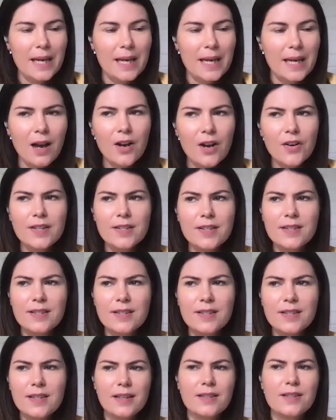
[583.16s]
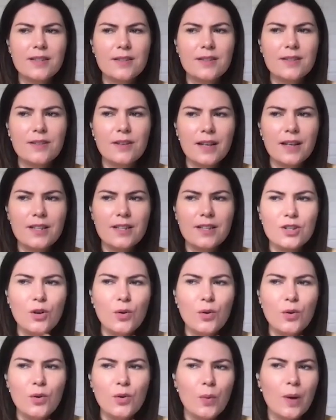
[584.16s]
PR it's
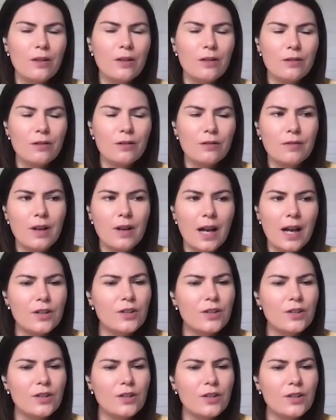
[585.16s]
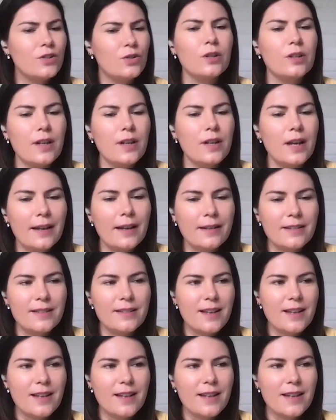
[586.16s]
not well understood,
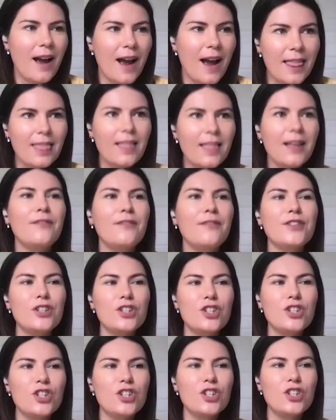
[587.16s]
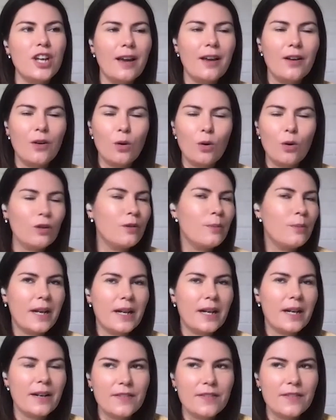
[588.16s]
and I love to share all the
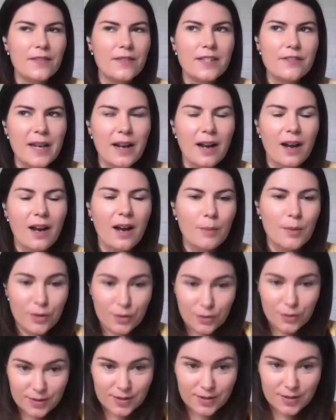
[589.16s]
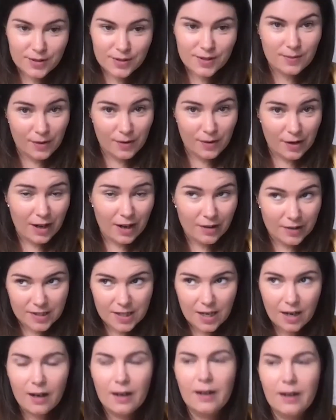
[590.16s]
benefits of PR because there are a
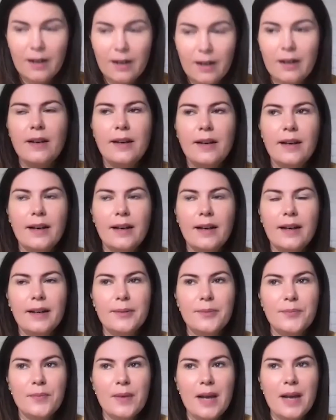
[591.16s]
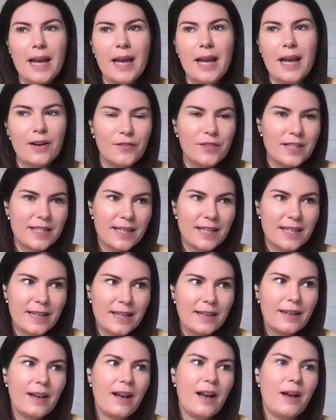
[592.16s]
ton, and
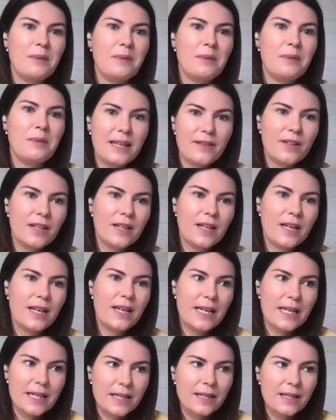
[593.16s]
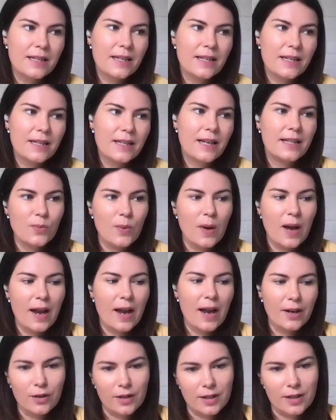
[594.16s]
obviously I believe in it, hence
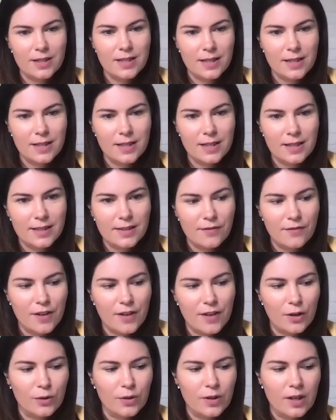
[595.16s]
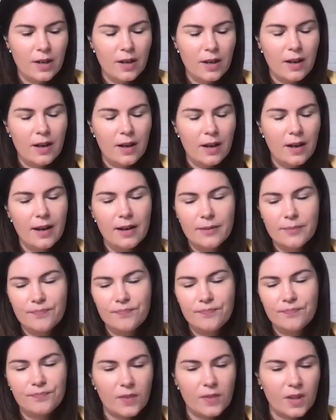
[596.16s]
why I got into this field.
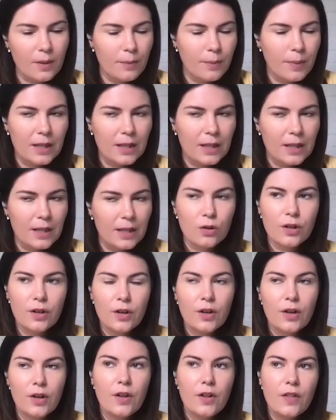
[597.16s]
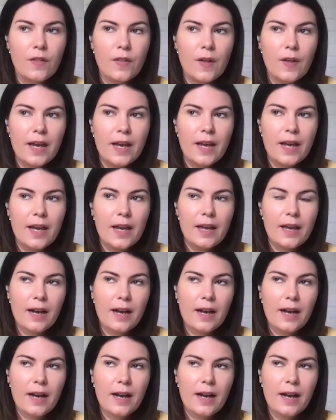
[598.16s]
But look, there
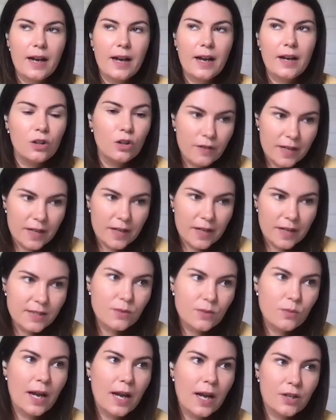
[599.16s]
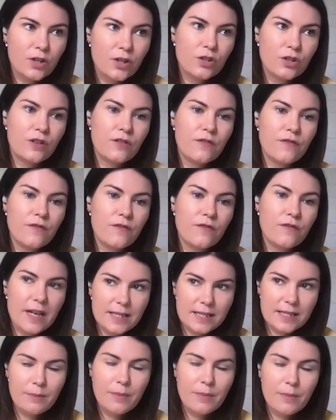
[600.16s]
are a lot of reasons why you should
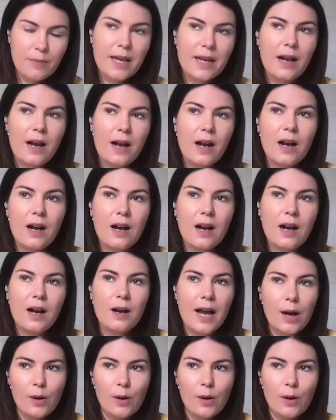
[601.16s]
invest in PR.